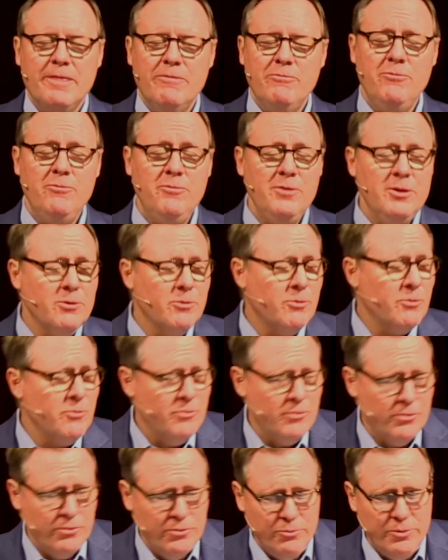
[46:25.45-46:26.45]

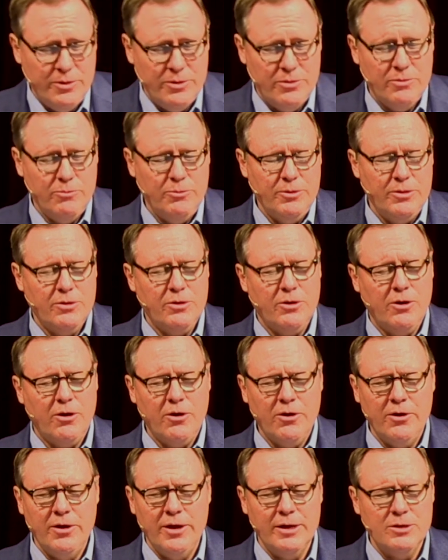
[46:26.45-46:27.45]
filled with, with
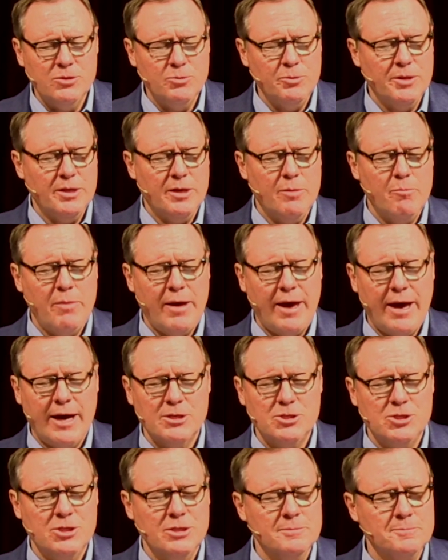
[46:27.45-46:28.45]
courage, with
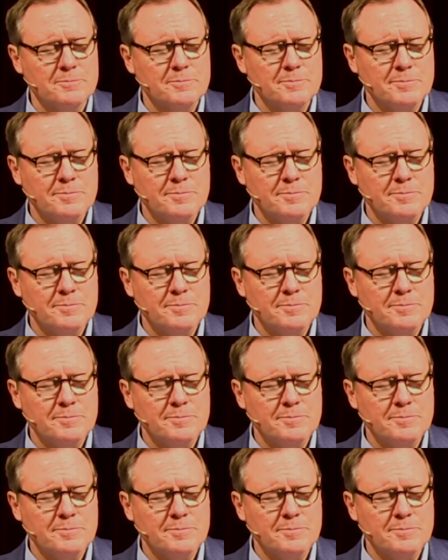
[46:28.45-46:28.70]
compassion.